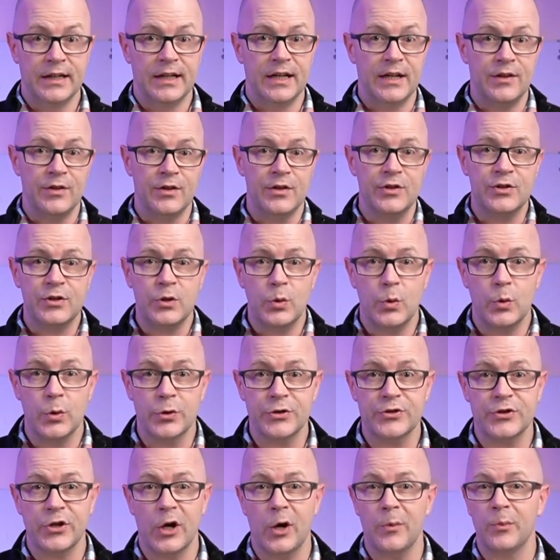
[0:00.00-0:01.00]
In this
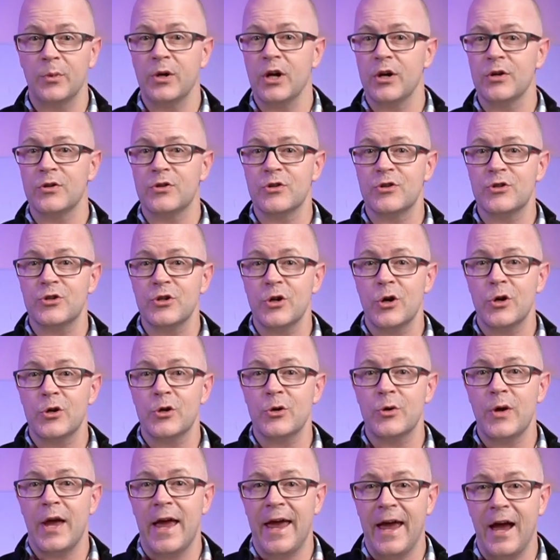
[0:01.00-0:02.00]
course, I'm going to show
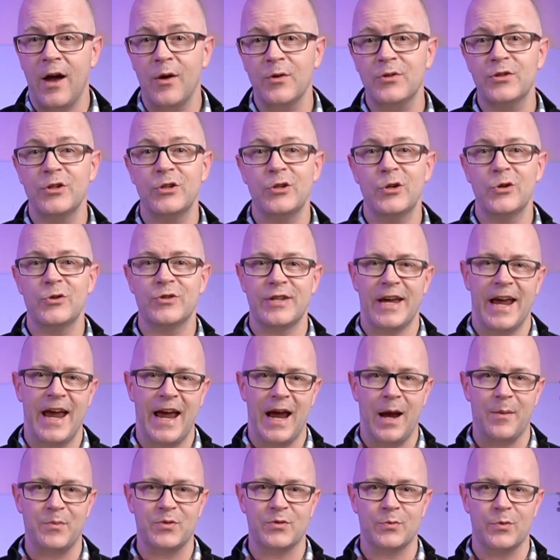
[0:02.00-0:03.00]
you how to use
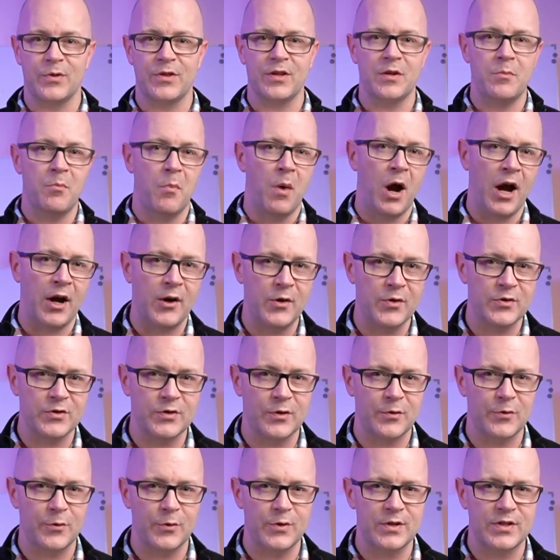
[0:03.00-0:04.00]
apps within
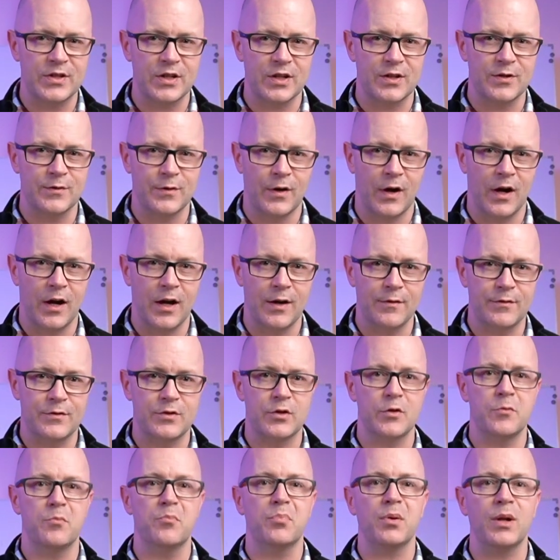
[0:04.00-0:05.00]
Microsoft 365
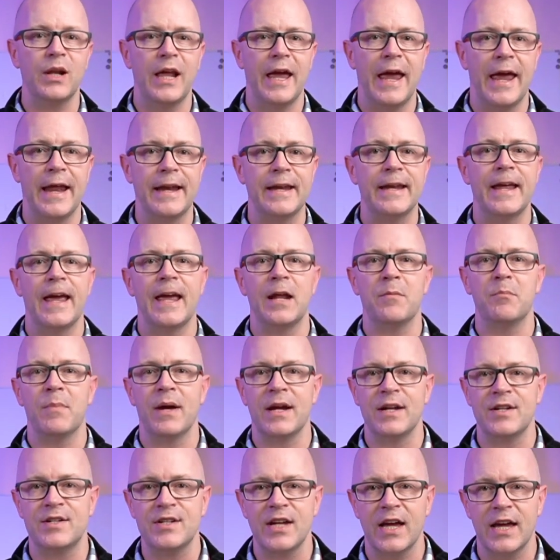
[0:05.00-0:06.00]
to plan and
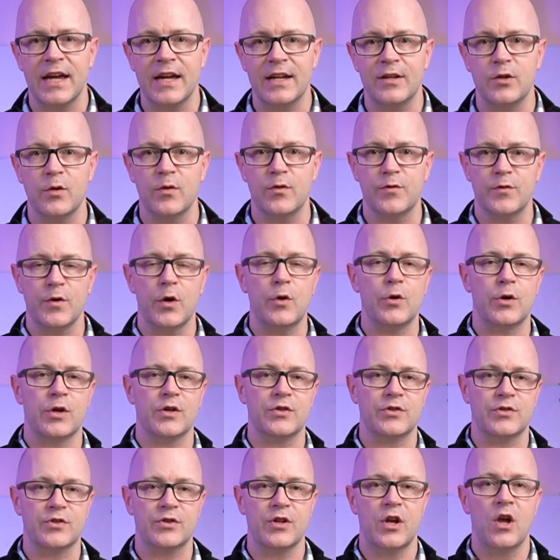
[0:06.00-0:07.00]
maintain your
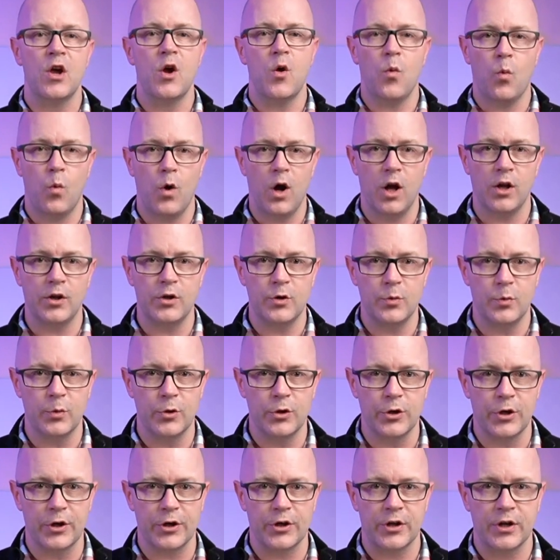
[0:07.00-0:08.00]
focus while you
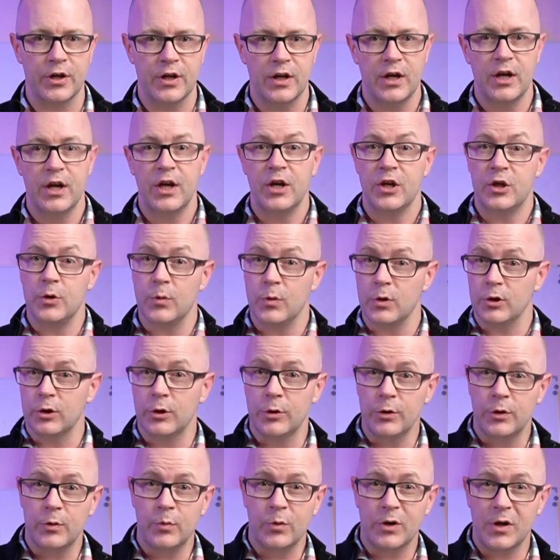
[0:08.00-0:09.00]
work. You will
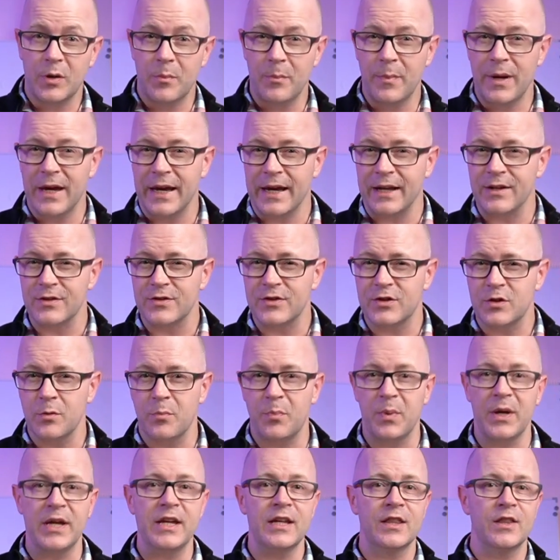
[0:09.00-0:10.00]
learn what it means to
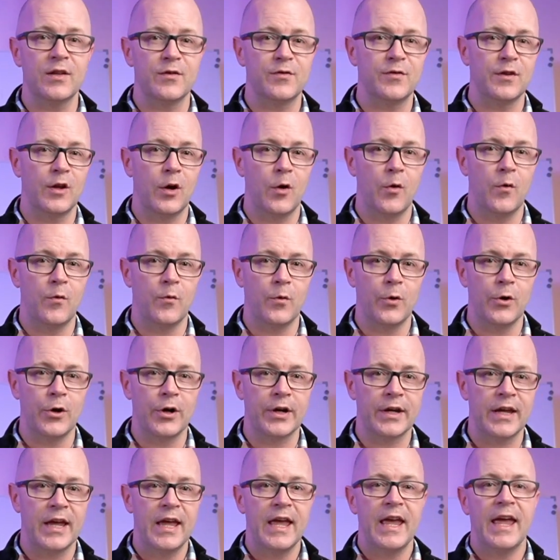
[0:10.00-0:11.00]
be in the flow of
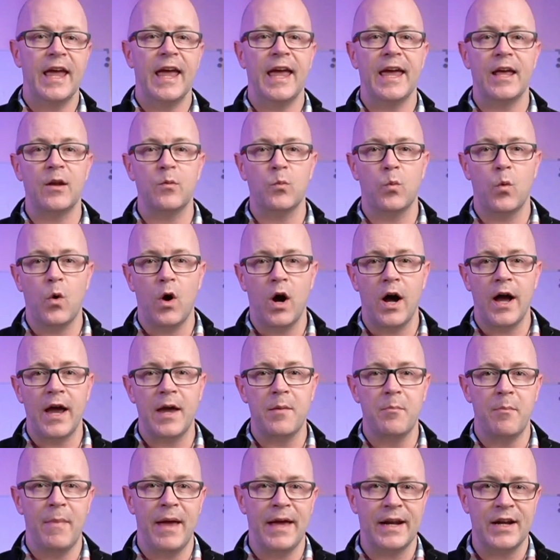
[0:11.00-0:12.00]
work and
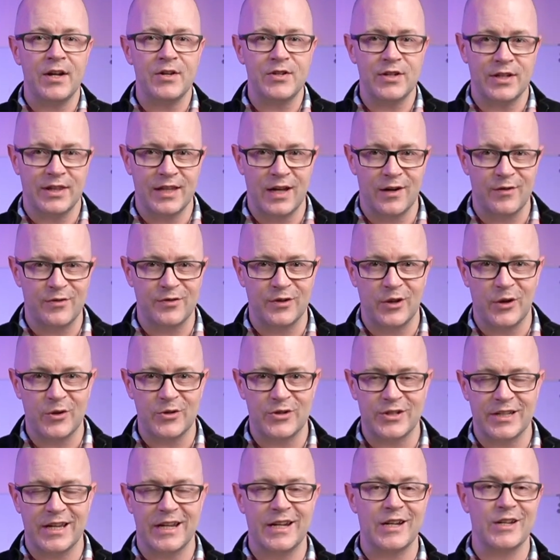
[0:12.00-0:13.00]
why managing that flow
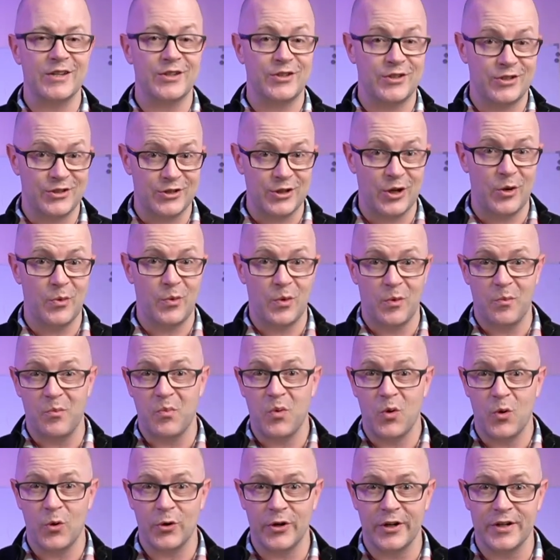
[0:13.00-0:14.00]
state is so
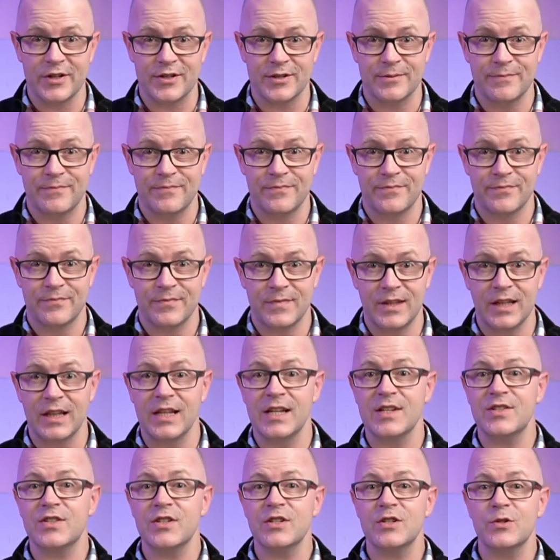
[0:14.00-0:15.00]
important. The
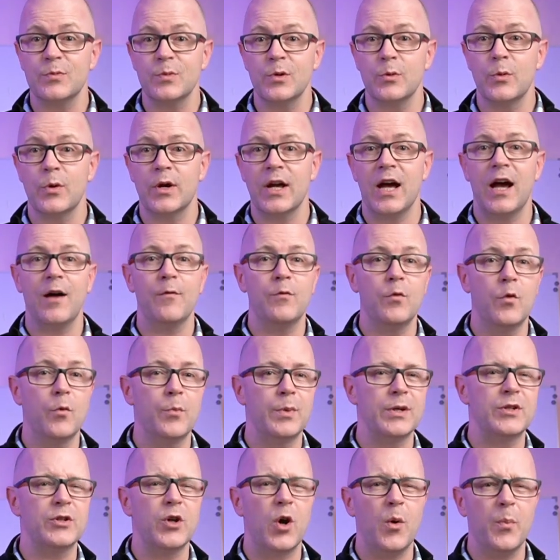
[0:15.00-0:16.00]
lessons we will cover will
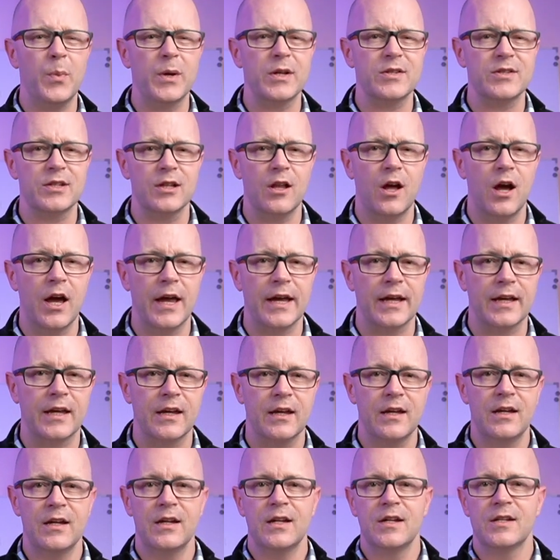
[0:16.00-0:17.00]
be topics
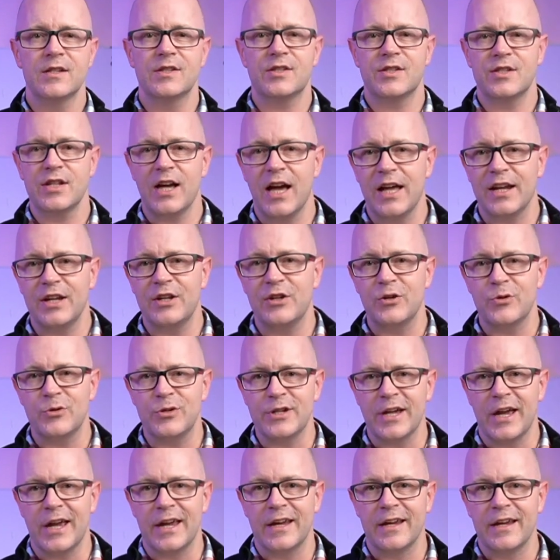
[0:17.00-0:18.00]
like starting your
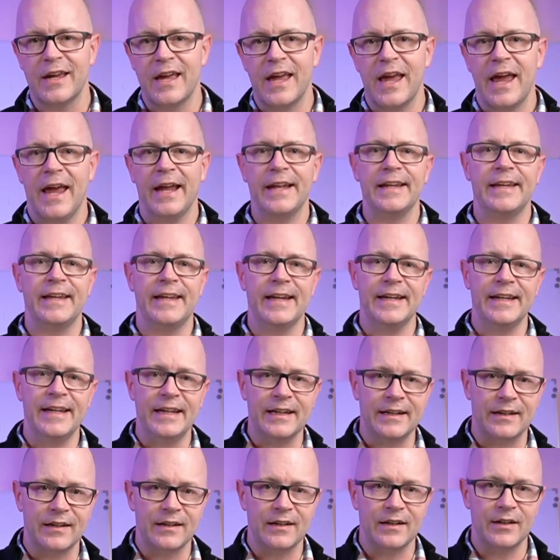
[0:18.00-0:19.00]
day and
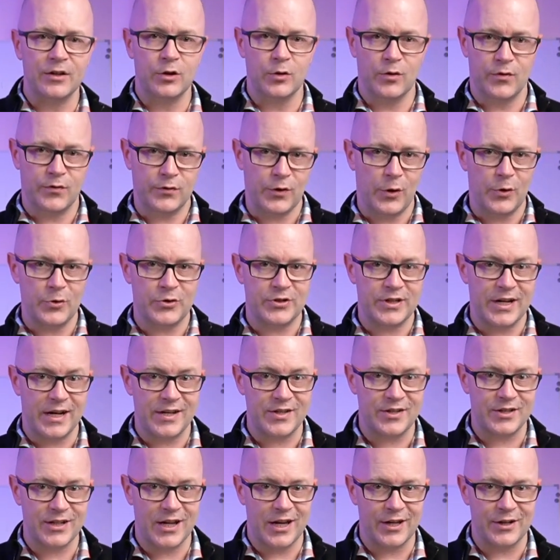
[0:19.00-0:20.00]
getting your flow
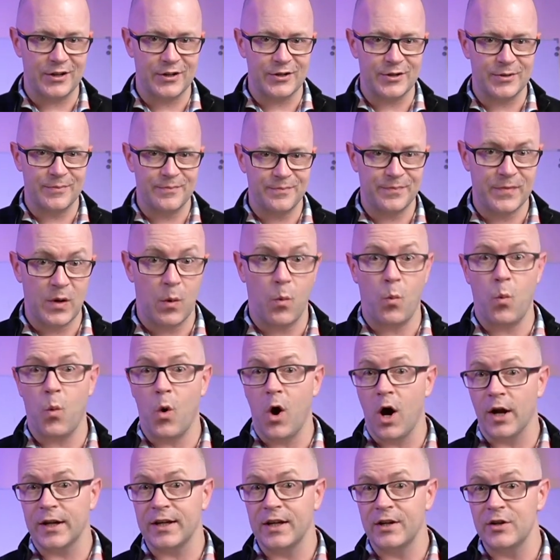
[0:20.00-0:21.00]
state started.
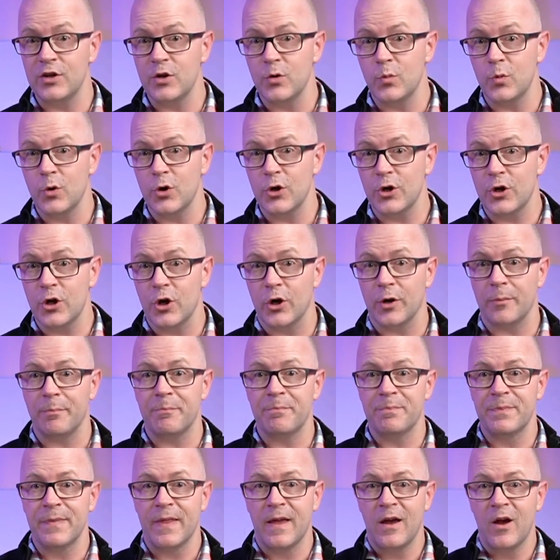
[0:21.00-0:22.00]
What can you work
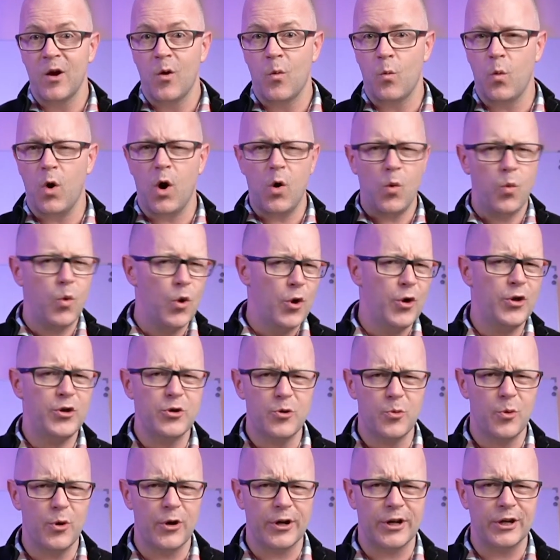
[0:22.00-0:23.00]
on? What were
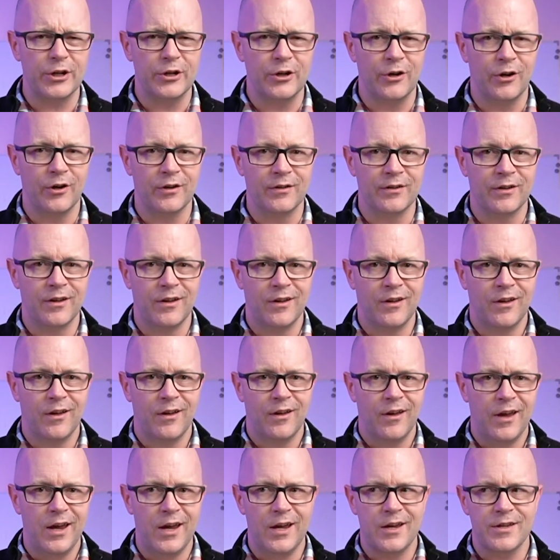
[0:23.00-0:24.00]
you working on?
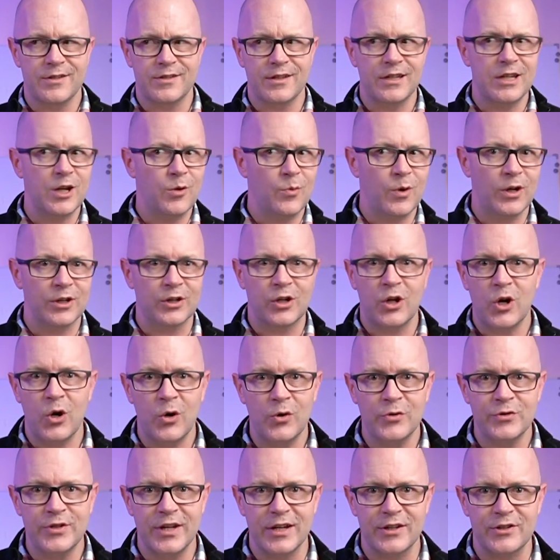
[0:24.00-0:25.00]
Has anyone
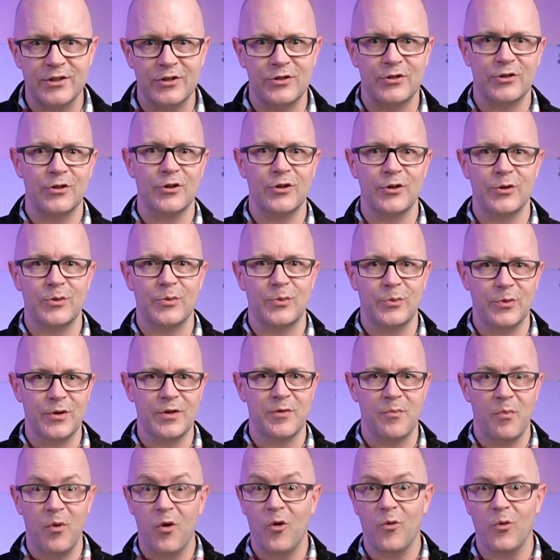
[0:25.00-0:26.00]
contacted you
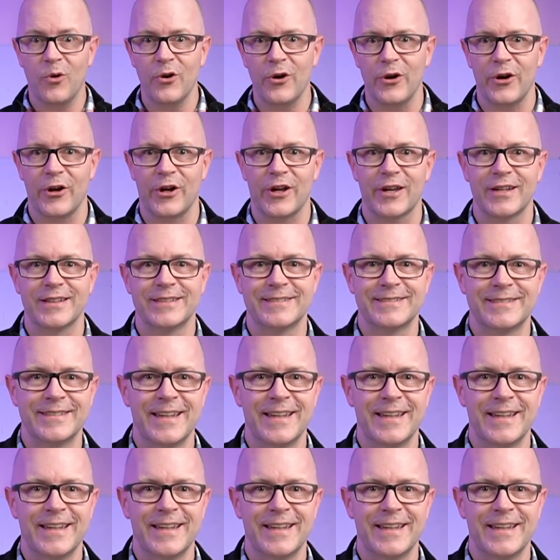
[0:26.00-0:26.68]
with more work?